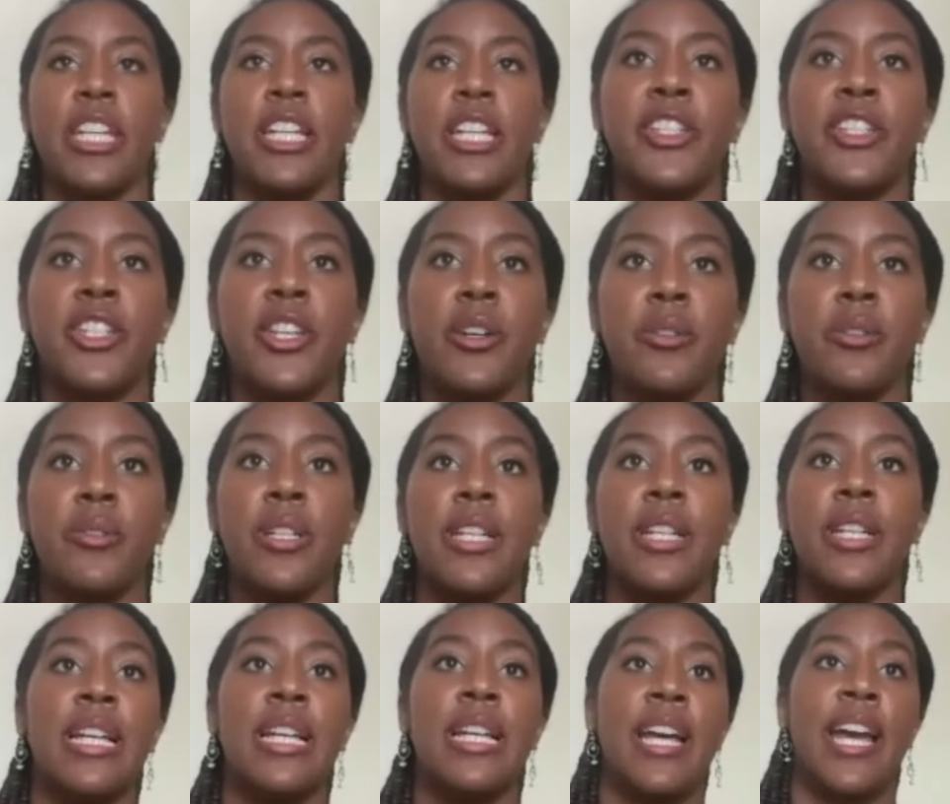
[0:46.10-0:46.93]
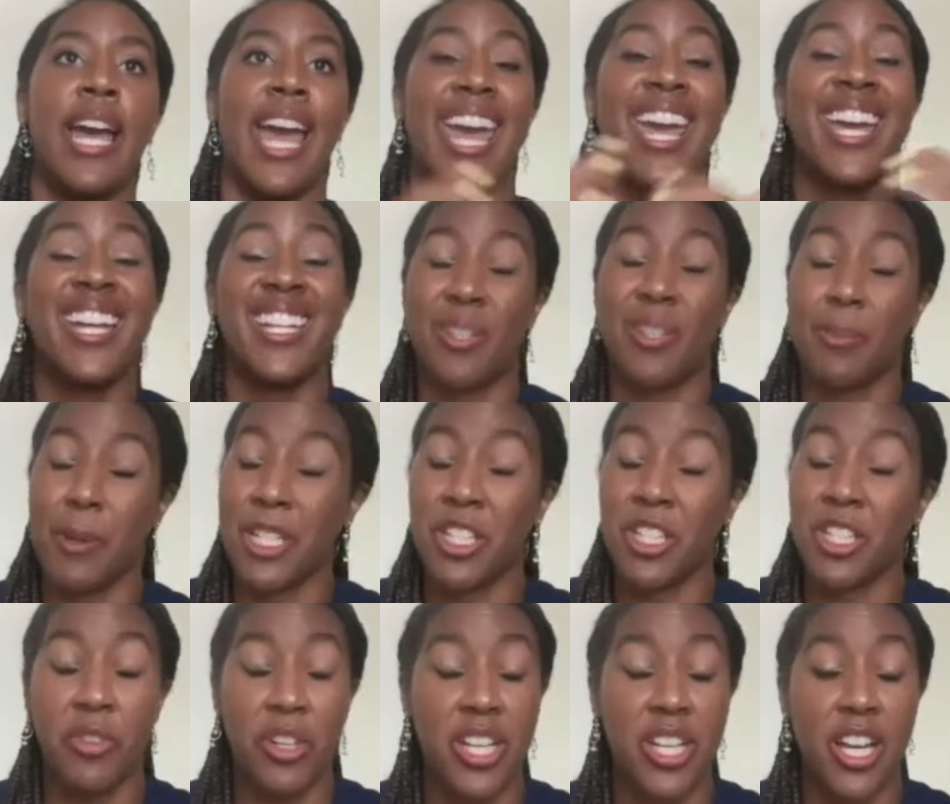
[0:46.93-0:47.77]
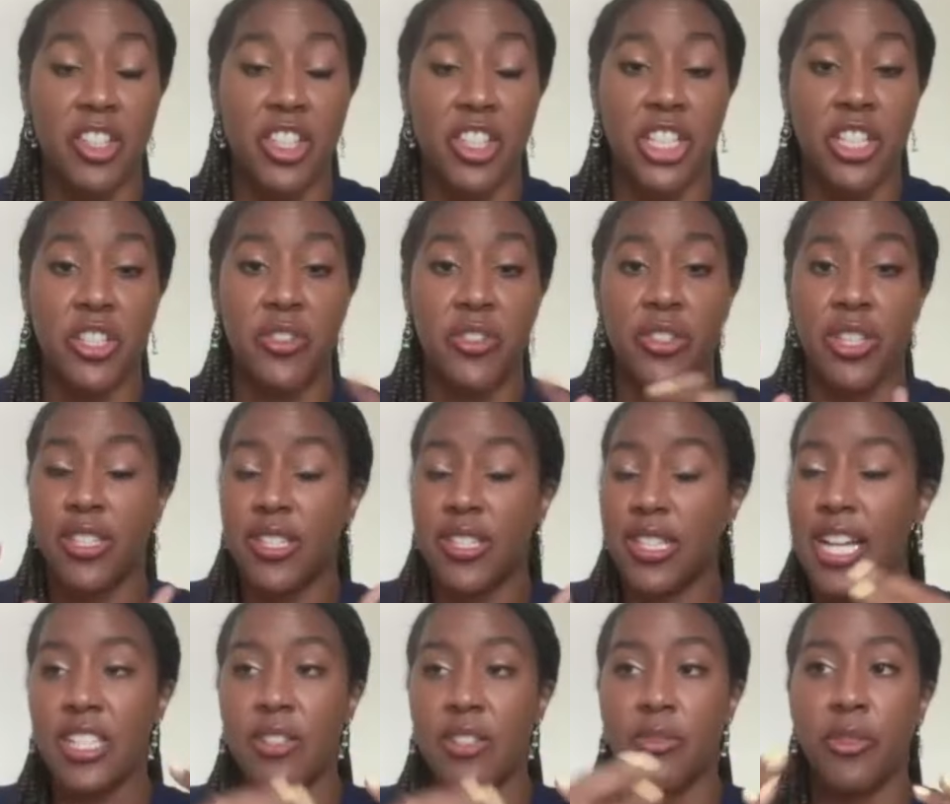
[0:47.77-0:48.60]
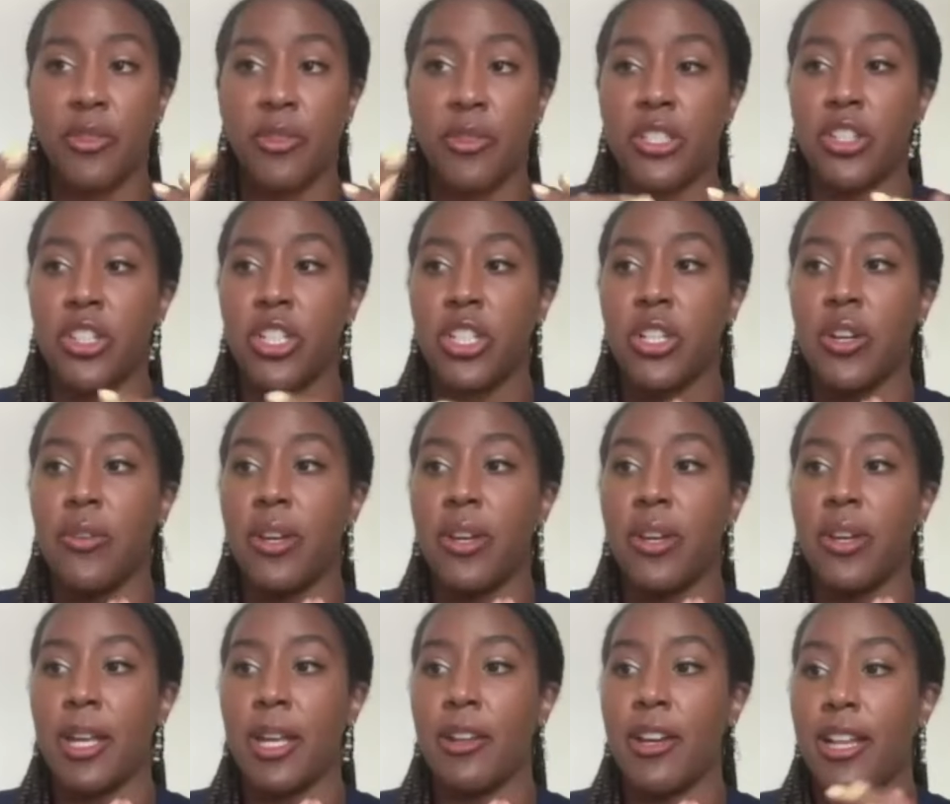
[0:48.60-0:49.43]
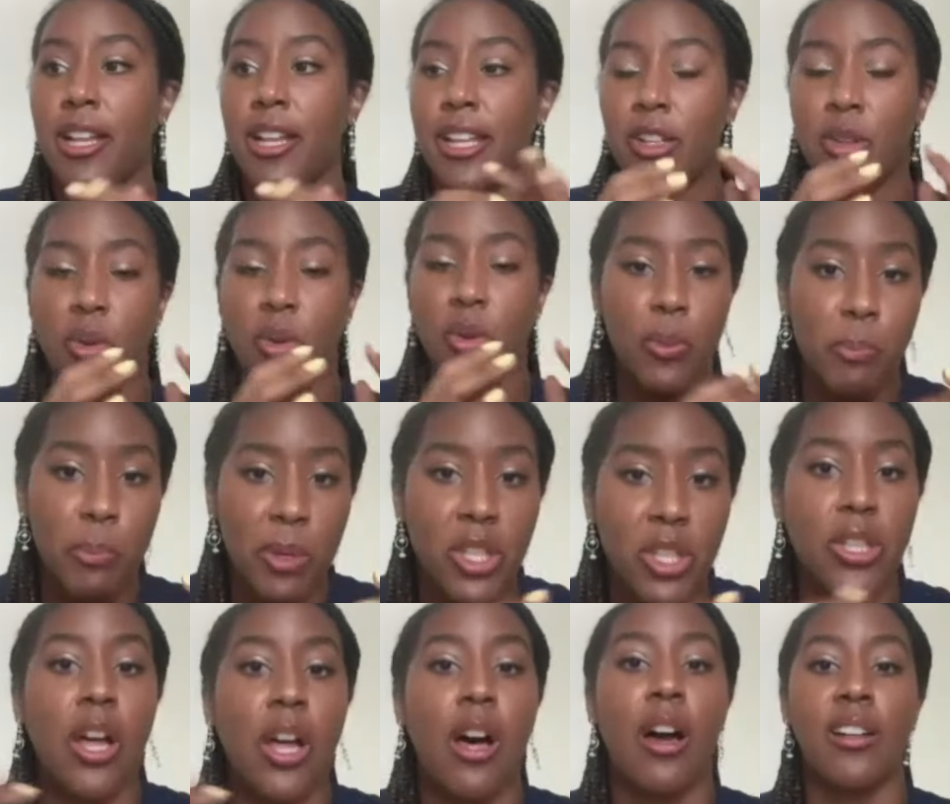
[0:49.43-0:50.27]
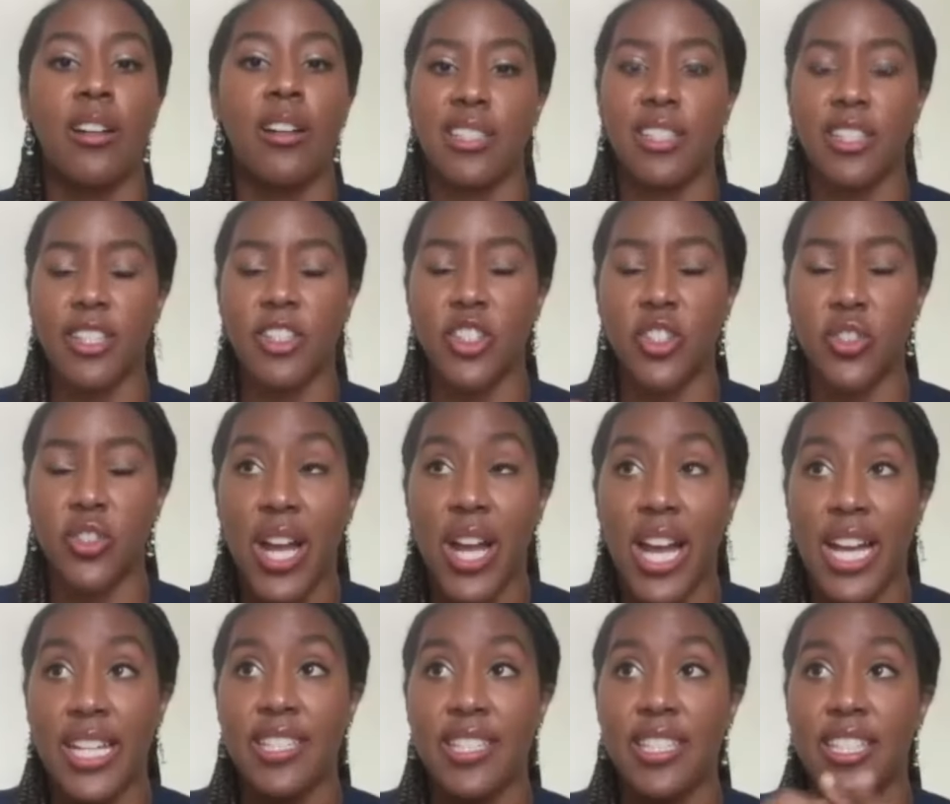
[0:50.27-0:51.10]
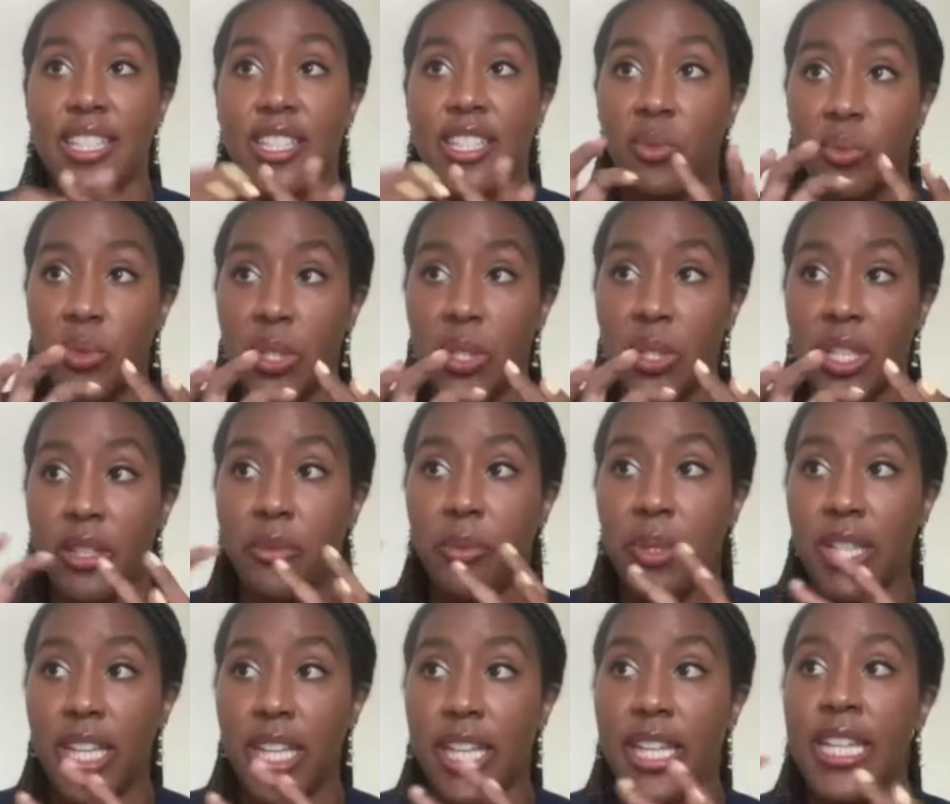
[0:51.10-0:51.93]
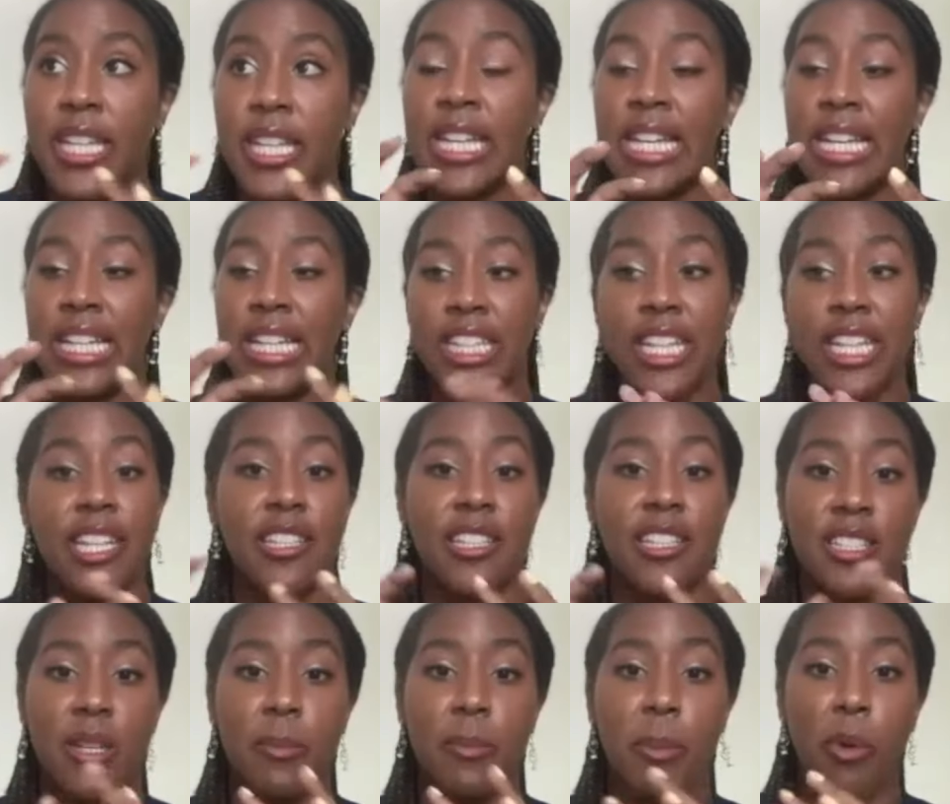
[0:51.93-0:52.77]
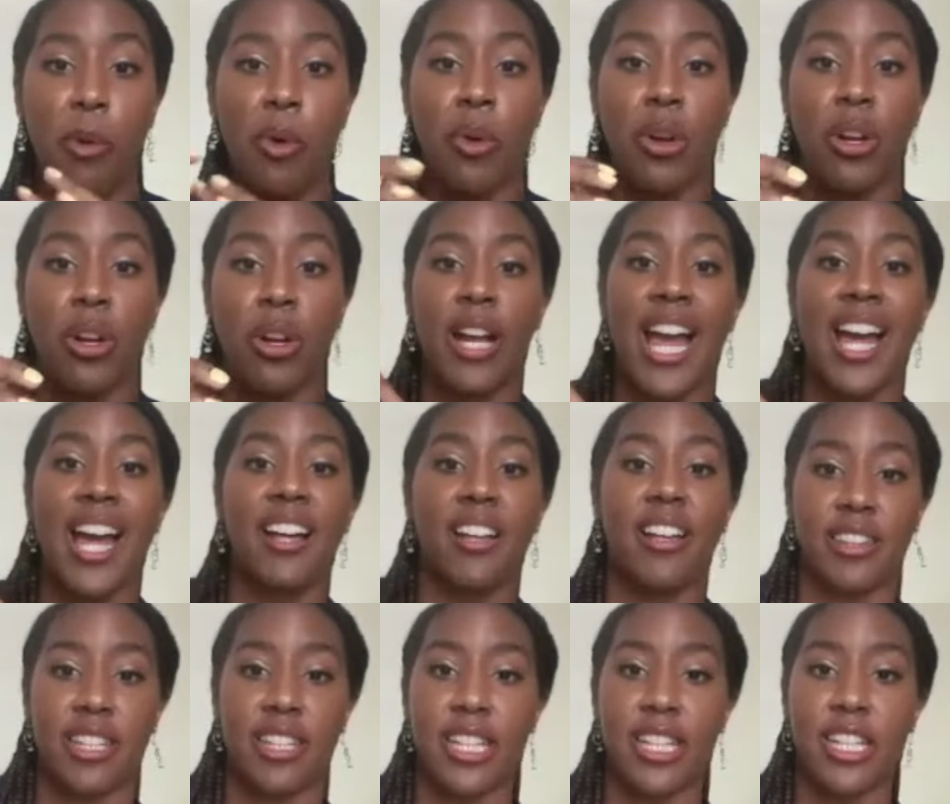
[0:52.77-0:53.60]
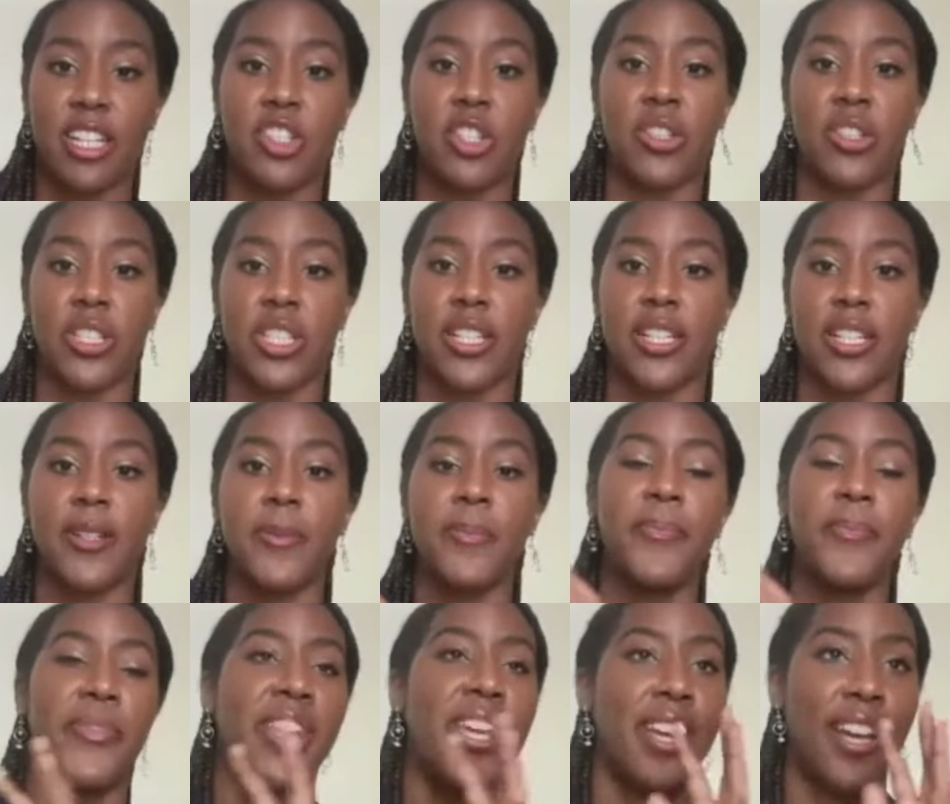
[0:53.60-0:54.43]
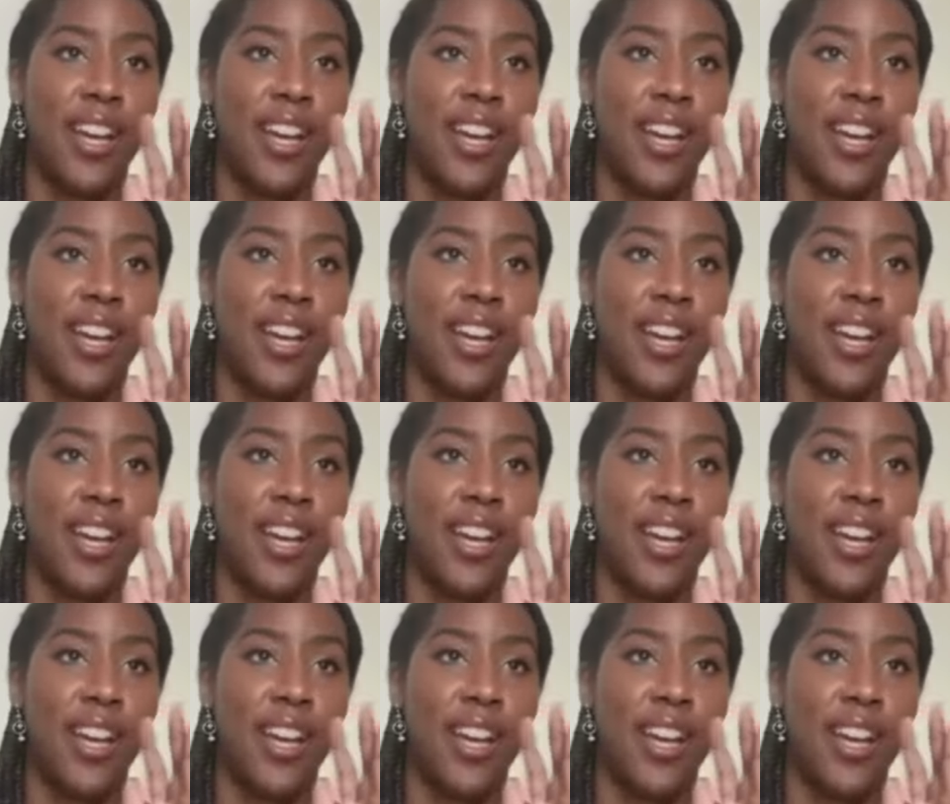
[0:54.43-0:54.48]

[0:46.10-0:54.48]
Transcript: And so, and especially for young children, there's lots of research showing about how like prolonged stress is really, really linked to poor health in adulthood.